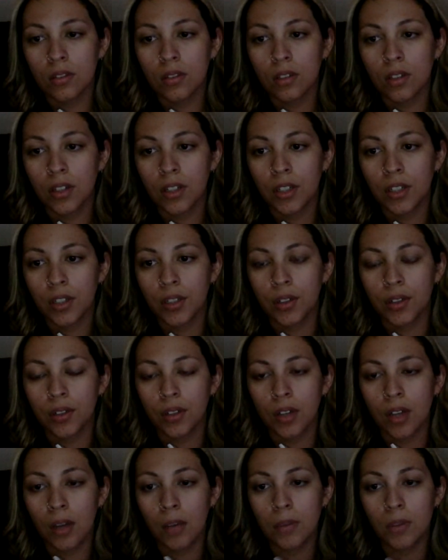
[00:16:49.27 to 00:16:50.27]
are you?
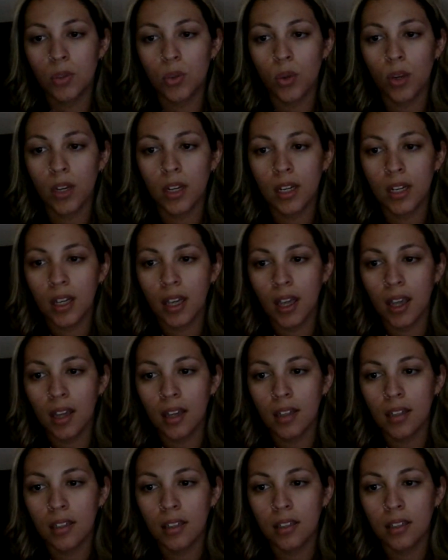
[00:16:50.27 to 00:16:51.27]
I'm
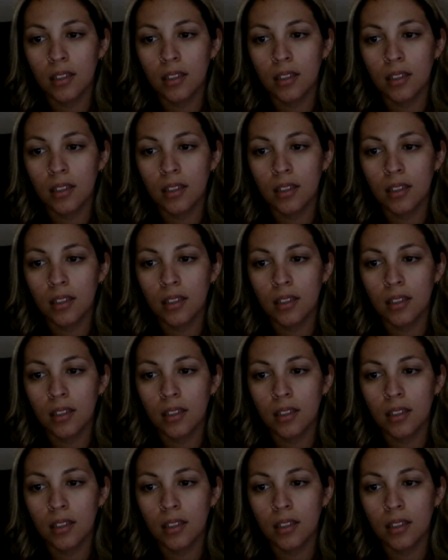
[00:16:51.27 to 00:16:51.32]
29.